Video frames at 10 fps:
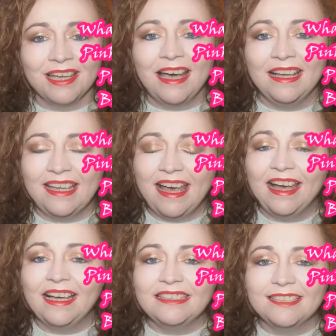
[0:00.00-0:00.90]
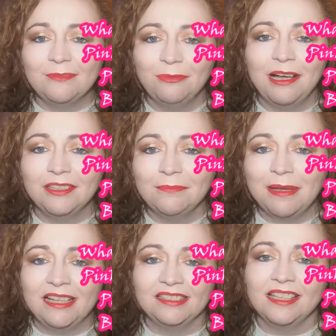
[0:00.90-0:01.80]
Hi guys, and welcome
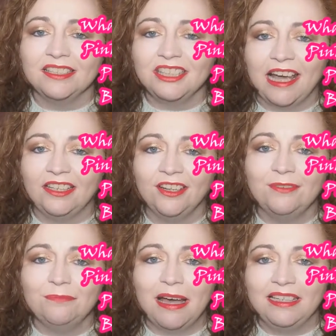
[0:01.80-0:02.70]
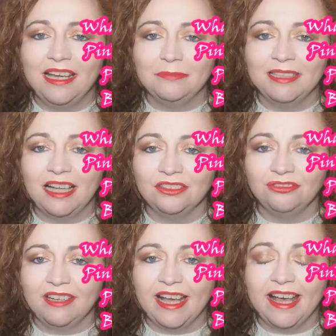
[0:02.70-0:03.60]
back to the channel. My name's
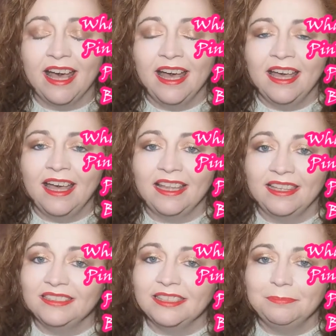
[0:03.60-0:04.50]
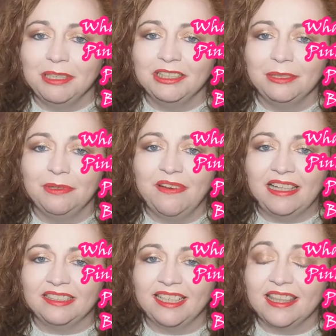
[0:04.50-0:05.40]
Andrea and this is Beauty with
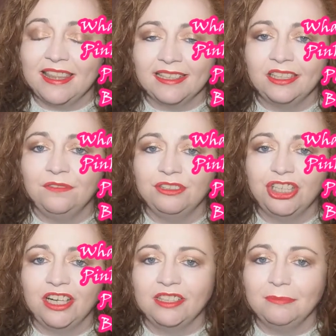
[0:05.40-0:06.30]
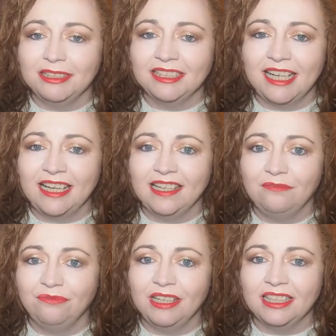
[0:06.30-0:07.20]
Andy. Thank you for joining me today,
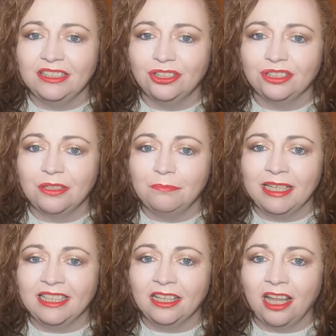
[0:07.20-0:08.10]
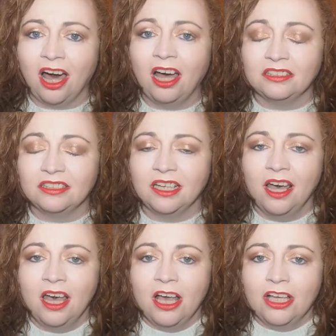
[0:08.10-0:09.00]
it really does mean a lot.
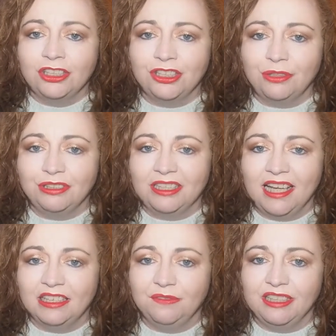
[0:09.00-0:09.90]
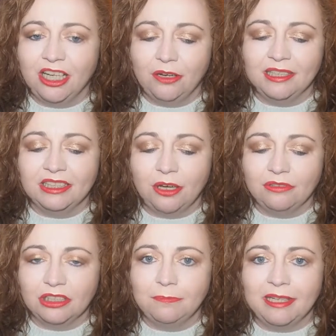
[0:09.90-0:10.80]
So today's video is
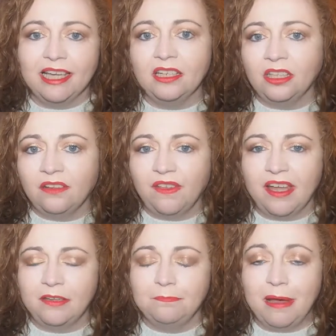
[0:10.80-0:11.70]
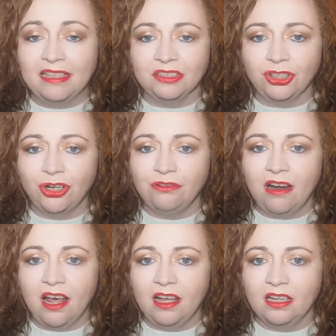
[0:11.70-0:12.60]
going to be another
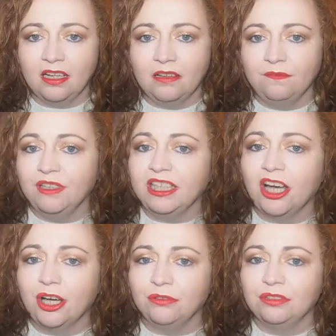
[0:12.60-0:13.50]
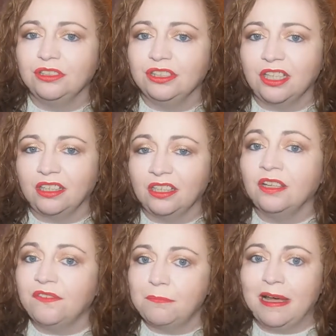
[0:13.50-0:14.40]
Pandora video, just on
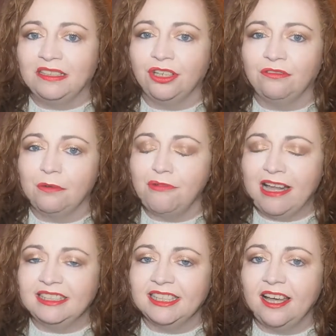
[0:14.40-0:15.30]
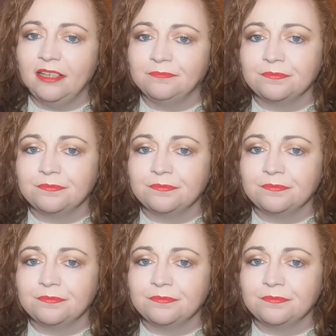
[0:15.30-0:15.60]
another Pandora bracelet.